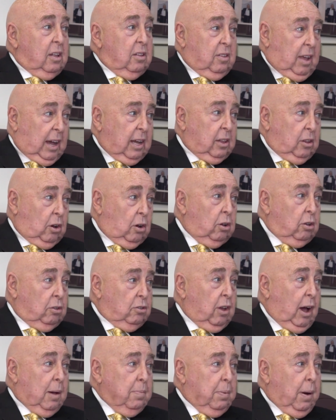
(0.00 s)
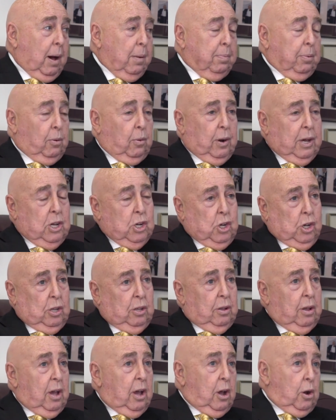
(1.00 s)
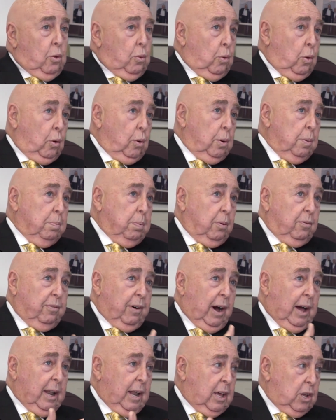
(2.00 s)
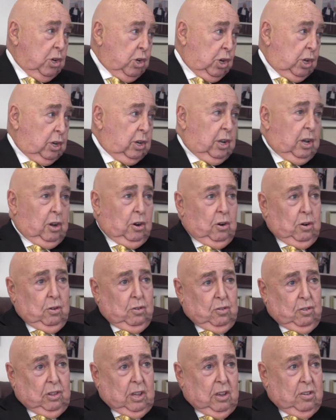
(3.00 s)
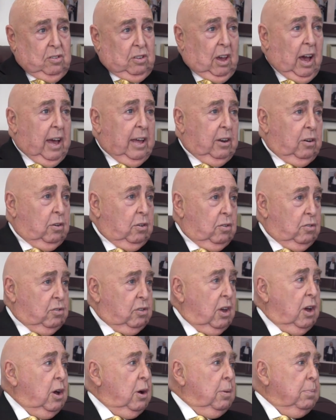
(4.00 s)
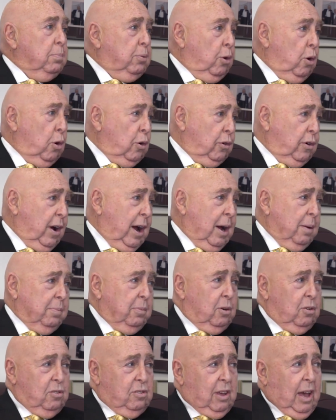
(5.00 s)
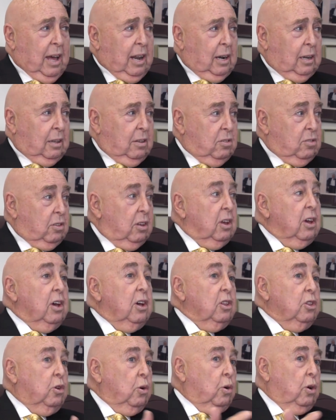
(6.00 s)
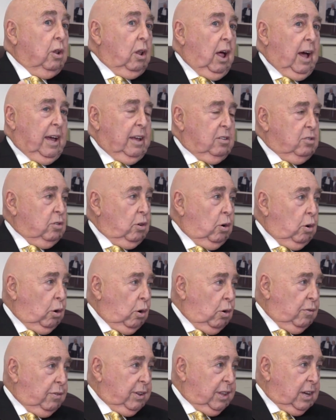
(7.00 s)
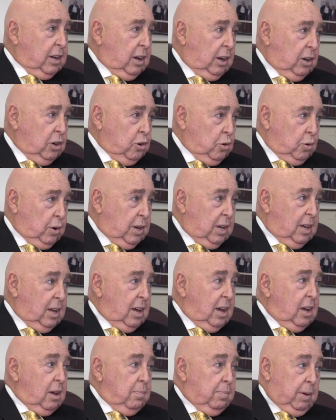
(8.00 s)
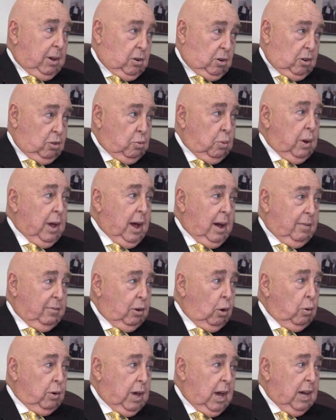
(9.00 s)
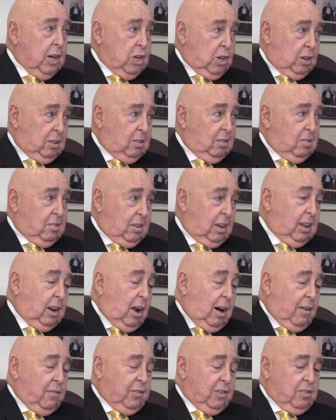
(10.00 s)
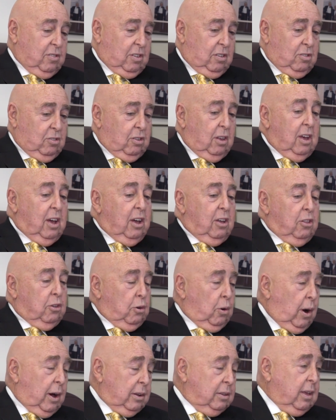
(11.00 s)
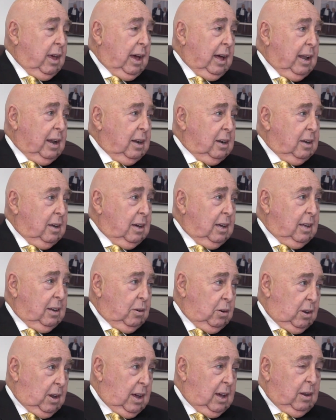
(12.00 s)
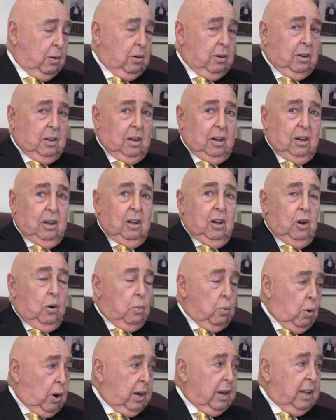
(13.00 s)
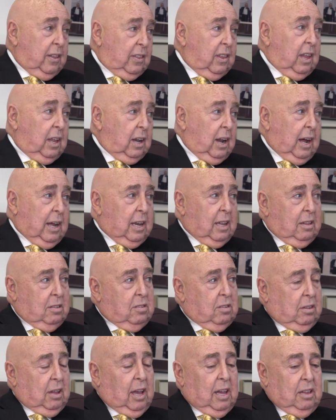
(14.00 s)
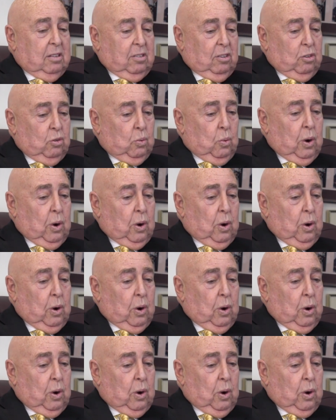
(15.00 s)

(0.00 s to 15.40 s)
technical type operation where we provide engineers, designers, programmers, analysts to clients all over the country because we have locations and offices throughout Canada and one in the United States as